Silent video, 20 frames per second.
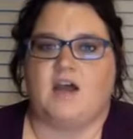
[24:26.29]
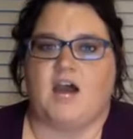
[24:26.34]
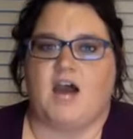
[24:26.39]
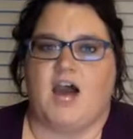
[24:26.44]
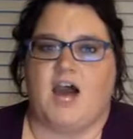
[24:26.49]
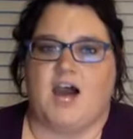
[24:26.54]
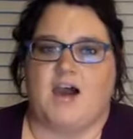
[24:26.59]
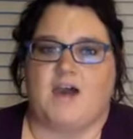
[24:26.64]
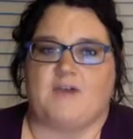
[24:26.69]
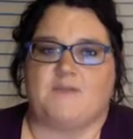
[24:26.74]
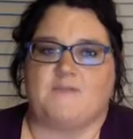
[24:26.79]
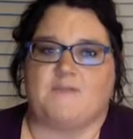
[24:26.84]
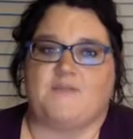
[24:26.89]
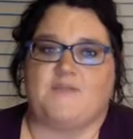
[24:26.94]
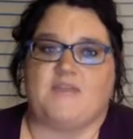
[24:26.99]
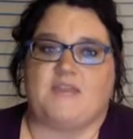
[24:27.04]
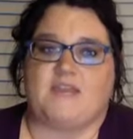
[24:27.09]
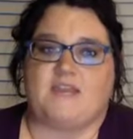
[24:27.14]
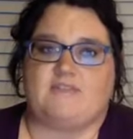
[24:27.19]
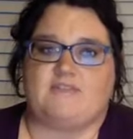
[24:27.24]
Um,
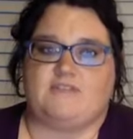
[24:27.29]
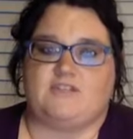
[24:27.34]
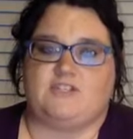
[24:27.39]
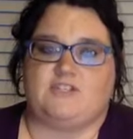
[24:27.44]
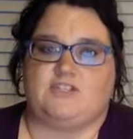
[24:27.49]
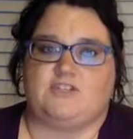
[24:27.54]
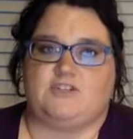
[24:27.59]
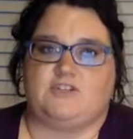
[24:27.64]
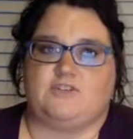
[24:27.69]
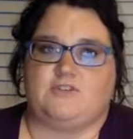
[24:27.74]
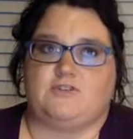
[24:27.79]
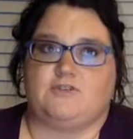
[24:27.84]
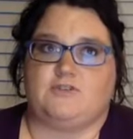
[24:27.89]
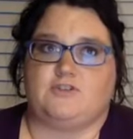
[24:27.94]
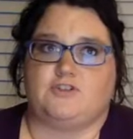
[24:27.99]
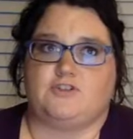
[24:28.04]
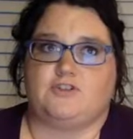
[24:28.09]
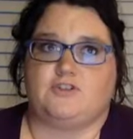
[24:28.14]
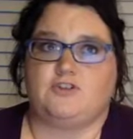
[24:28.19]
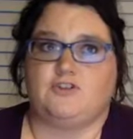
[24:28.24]
they even do
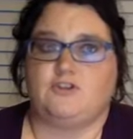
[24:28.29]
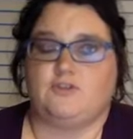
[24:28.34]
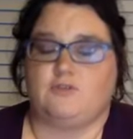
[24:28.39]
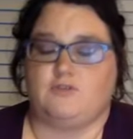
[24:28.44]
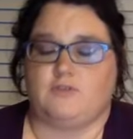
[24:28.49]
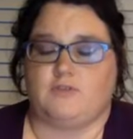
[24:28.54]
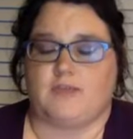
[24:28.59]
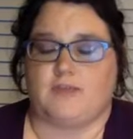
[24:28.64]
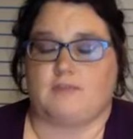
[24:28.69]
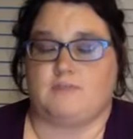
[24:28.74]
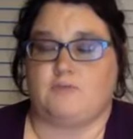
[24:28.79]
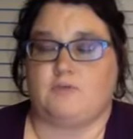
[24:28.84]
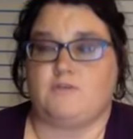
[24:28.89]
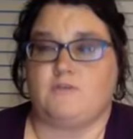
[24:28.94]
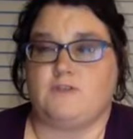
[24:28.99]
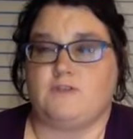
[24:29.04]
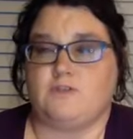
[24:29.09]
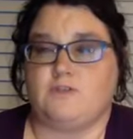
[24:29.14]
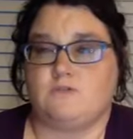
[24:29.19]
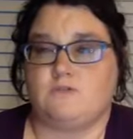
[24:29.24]
to, like
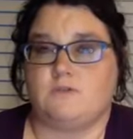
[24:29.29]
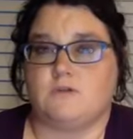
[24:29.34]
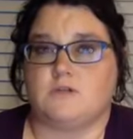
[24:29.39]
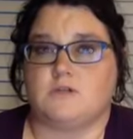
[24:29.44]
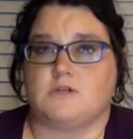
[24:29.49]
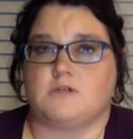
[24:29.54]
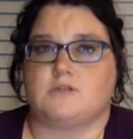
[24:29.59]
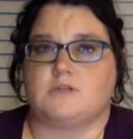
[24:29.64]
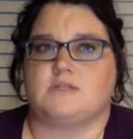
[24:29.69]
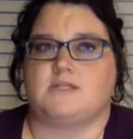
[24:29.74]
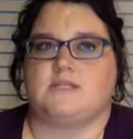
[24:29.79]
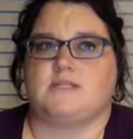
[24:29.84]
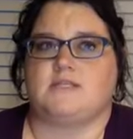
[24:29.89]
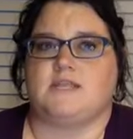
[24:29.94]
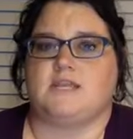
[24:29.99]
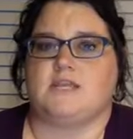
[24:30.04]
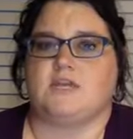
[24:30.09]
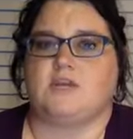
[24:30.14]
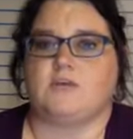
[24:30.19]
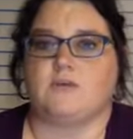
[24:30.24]
movie tours and
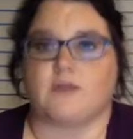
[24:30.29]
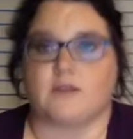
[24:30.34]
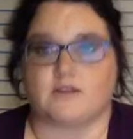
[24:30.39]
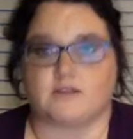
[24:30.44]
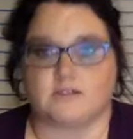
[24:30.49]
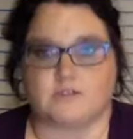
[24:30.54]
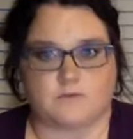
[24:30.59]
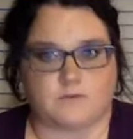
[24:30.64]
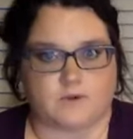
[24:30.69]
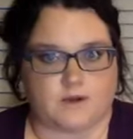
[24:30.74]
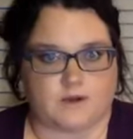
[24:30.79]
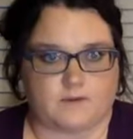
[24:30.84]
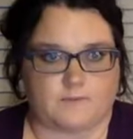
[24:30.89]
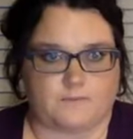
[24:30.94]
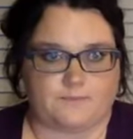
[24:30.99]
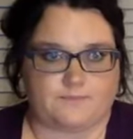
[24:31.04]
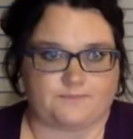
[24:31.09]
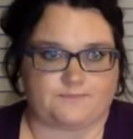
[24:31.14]
take you around to where